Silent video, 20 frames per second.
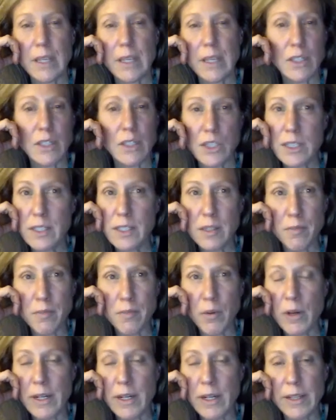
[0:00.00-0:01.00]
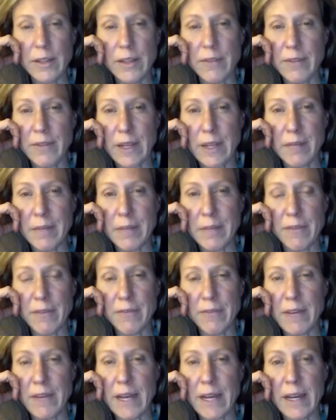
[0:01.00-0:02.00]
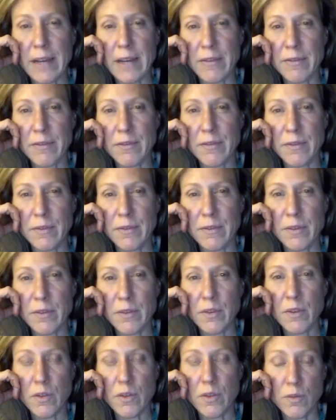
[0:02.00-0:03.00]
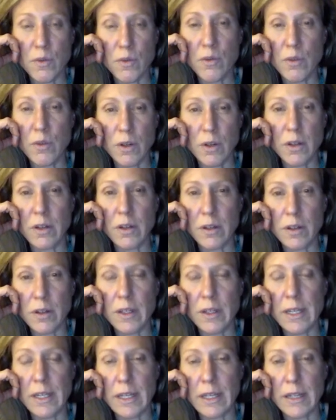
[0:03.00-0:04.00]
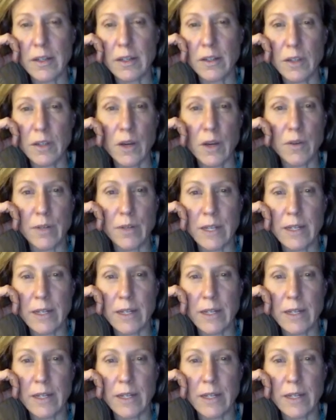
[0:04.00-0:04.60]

she's supporting their family of 5 through her cooking alone.